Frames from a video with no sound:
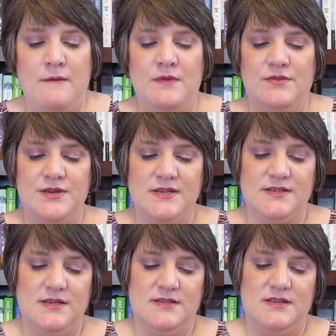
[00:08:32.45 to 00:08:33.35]
This
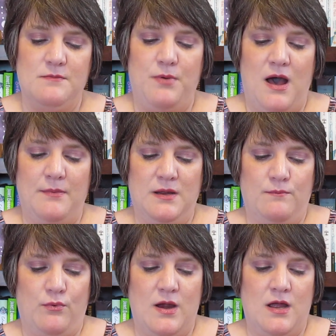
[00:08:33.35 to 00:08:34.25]
is the Bobbi
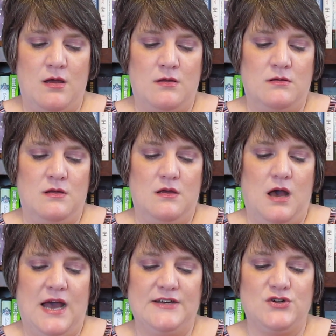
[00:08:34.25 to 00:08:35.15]
Brown
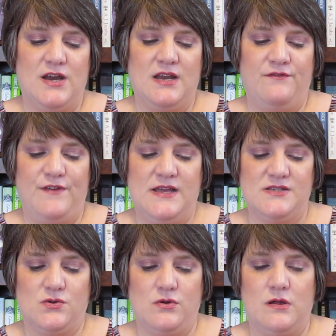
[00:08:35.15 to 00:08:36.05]
Hydrating Face
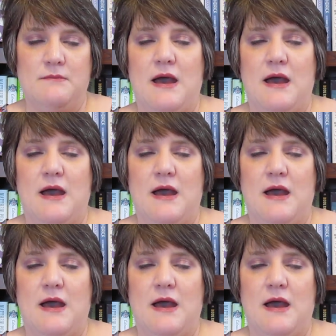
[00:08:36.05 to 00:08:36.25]
Cream.